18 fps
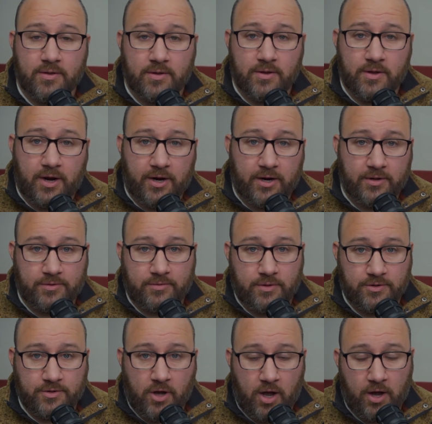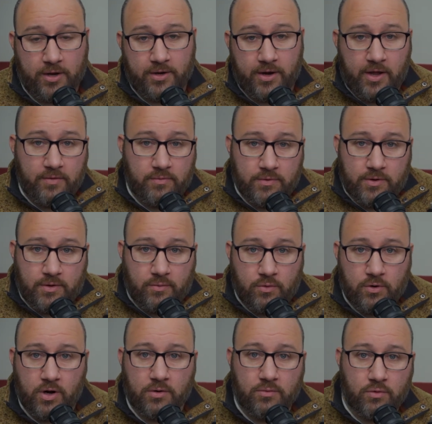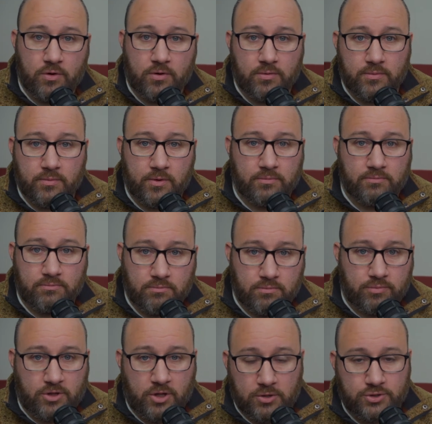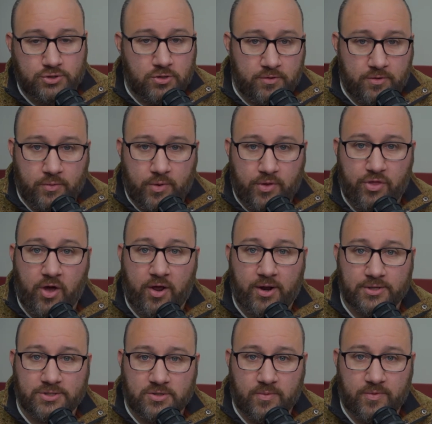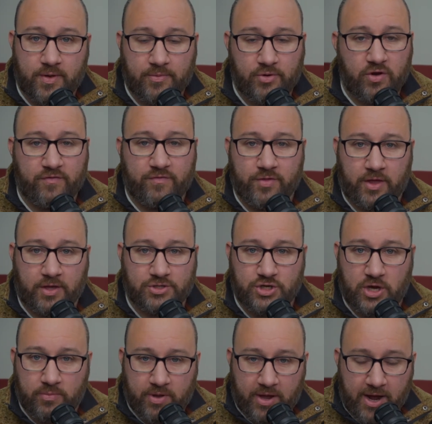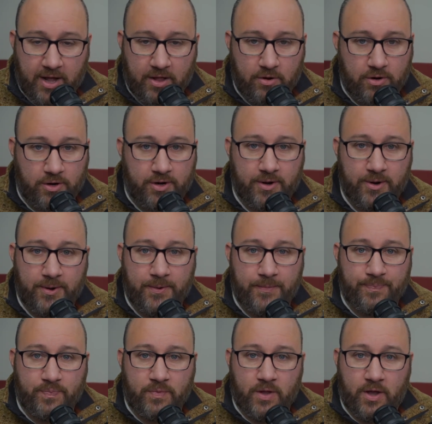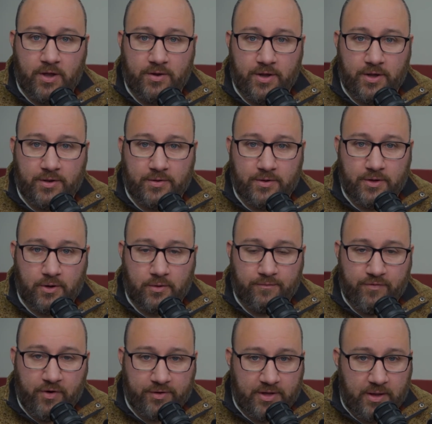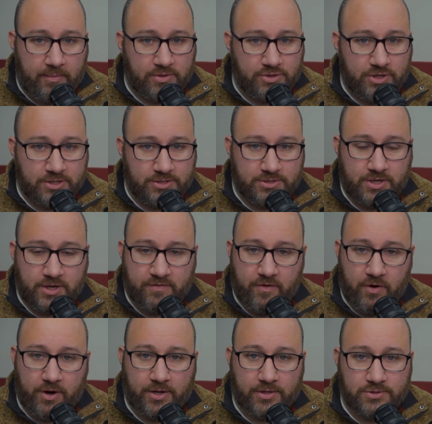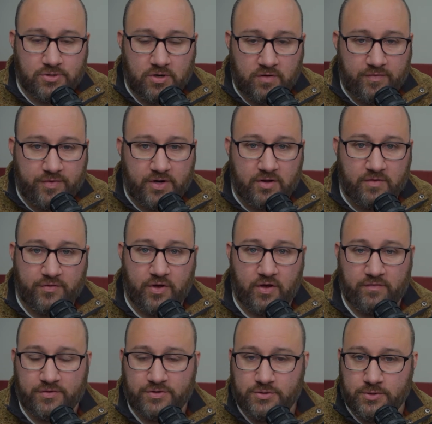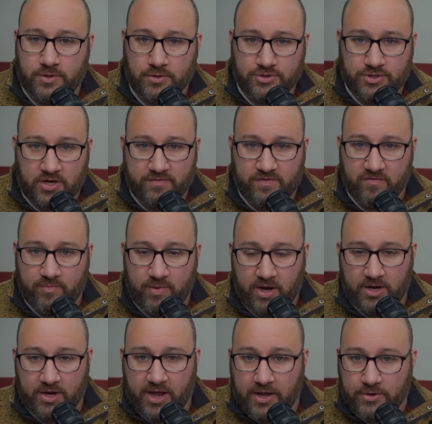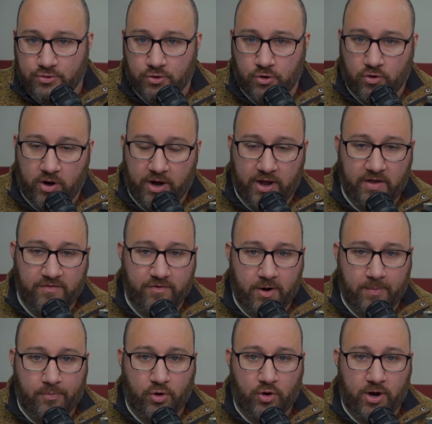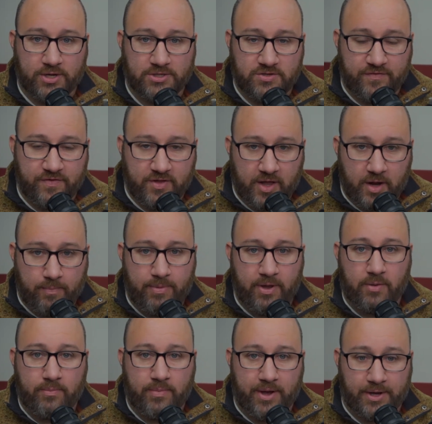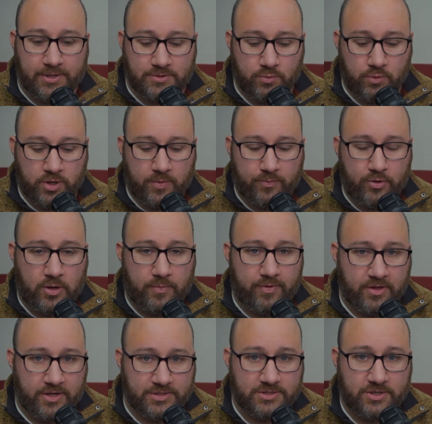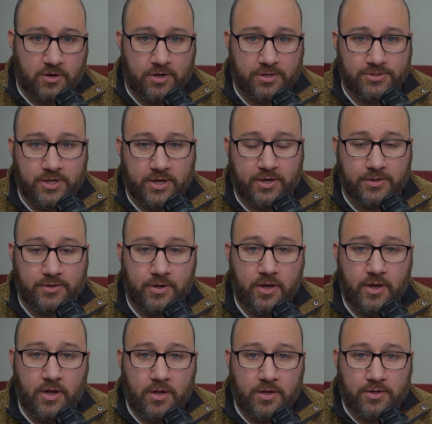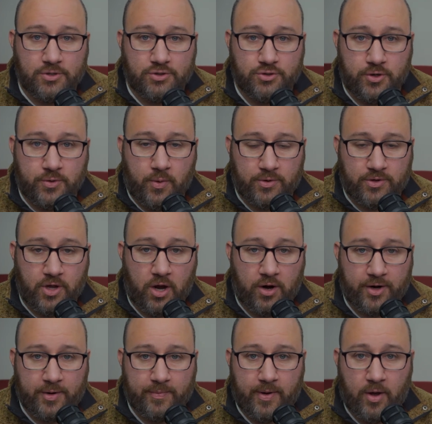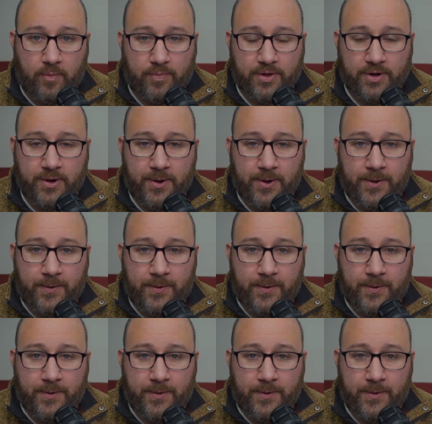kind of to talk, and hey, we're closer than we thought on some of them. I mean, you have like Jamie Allard and Frank Tomaszewski, very conservative. You have Genevieve Mina, Andrew Gray, very progressive. A lot of big mix, and we're going to pull up the list here in a second, show you what we're talking about. But